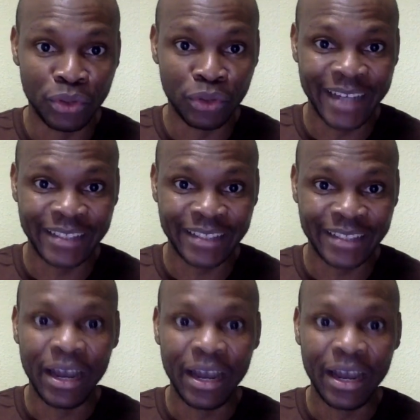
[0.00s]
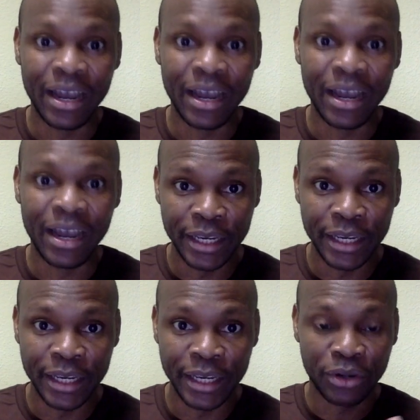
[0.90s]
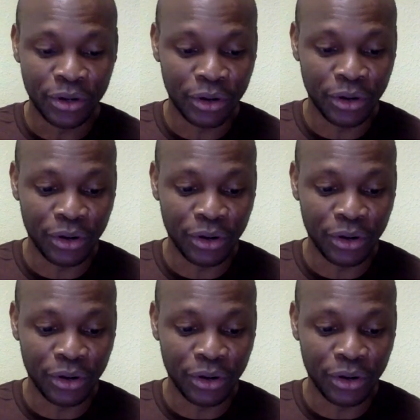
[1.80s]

as a creator or